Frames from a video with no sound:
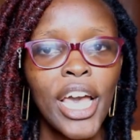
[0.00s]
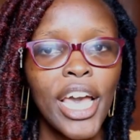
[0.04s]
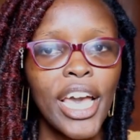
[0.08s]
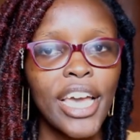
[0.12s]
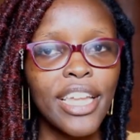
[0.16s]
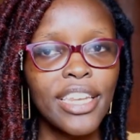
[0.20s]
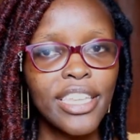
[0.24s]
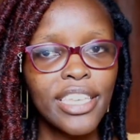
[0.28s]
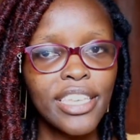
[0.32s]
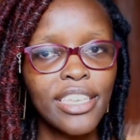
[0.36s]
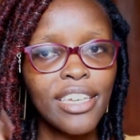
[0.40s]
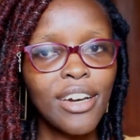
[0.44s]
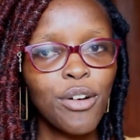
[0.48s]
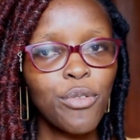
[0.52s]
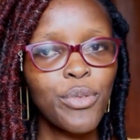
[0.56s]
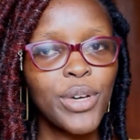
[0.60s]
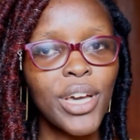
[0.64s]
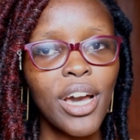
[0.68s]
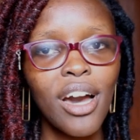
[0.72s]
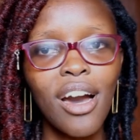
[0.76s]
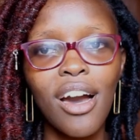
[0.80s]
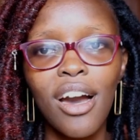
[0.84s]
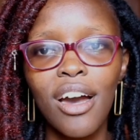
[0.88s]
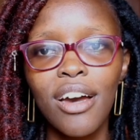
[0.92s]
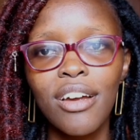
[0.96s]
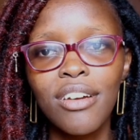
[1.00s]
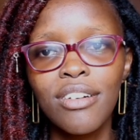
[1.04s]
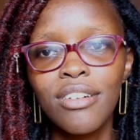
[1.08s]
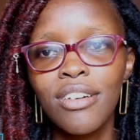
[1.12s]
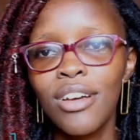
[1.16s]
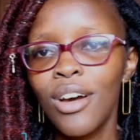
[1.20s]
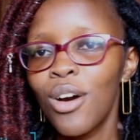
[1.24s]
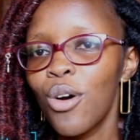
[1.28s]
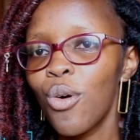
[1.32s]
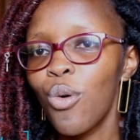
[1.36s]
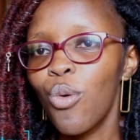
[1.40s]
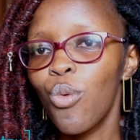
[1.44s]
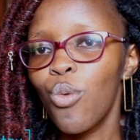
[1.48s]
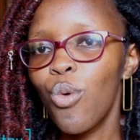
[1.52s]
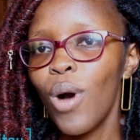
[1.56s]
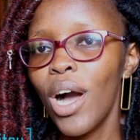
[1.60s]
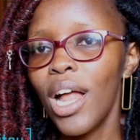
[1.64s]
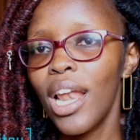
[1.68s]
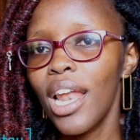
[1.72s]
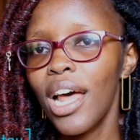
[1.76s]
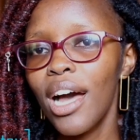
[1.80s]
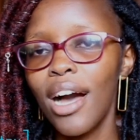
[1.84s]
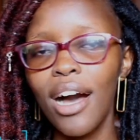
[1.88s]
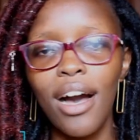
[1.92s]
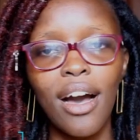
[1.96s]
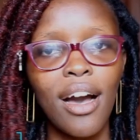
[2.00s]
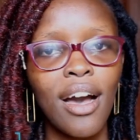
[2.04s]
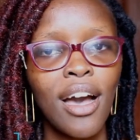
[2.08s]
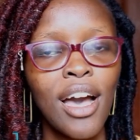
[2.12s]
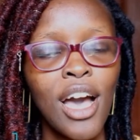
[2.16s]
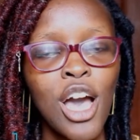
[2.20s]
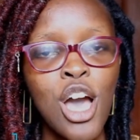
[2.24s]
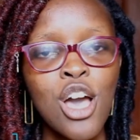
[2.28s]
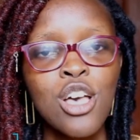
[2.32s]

and here we are, voila.